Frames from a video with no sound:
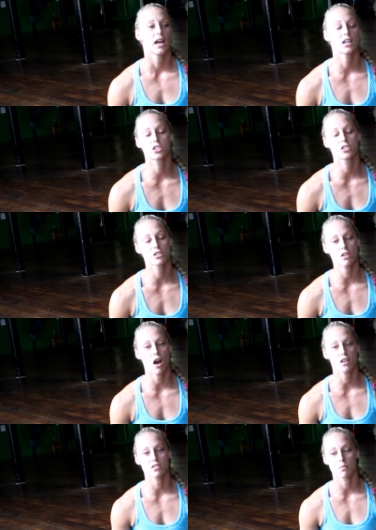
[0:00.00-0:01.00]
It's just
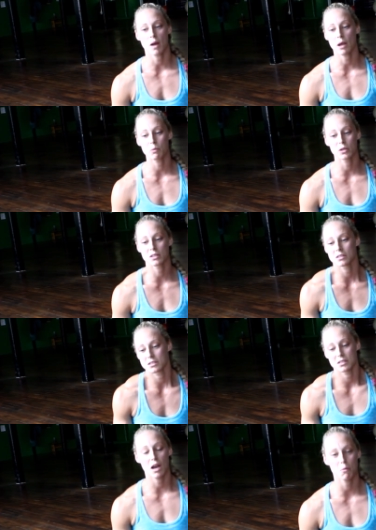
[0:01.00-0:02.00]
awesome. I wouldn't
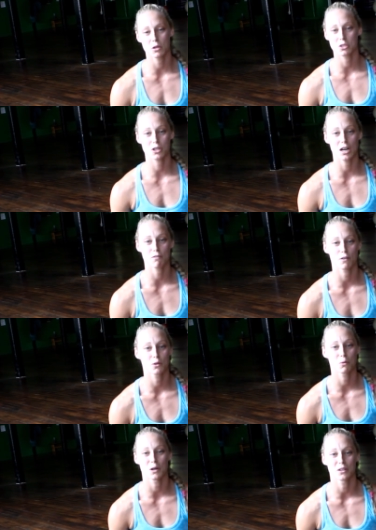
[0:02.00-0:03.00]
I wouldn't trade it for
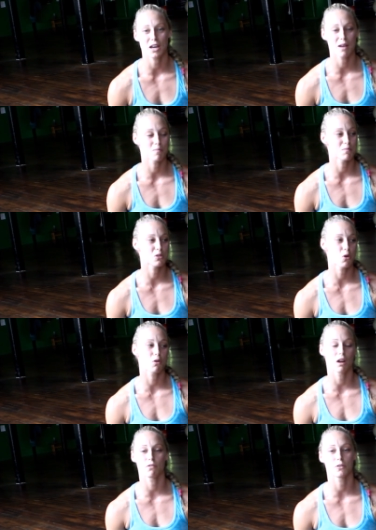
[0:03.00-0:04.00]
the world. I'm so
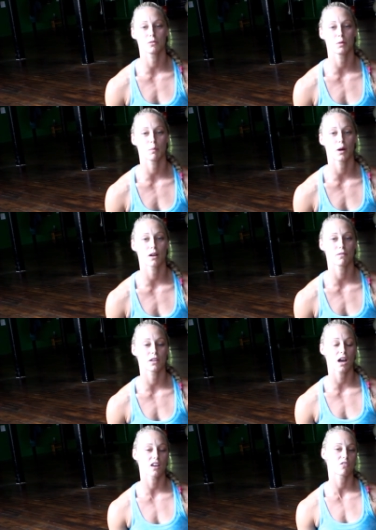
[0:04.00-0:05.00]
grateful to be a part of
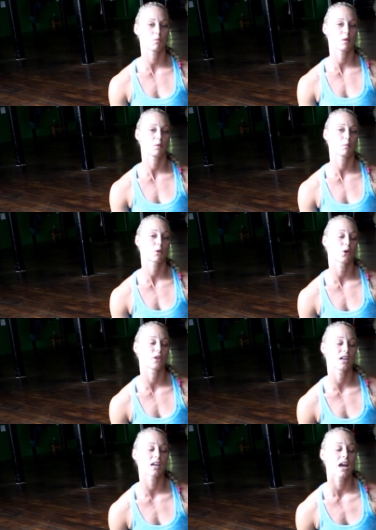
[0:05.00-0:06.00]
the IFBB Pro
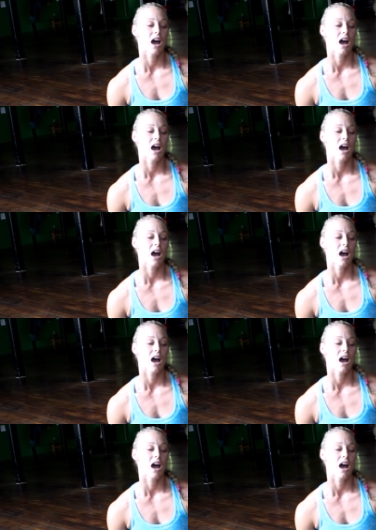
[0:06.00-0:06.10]
League.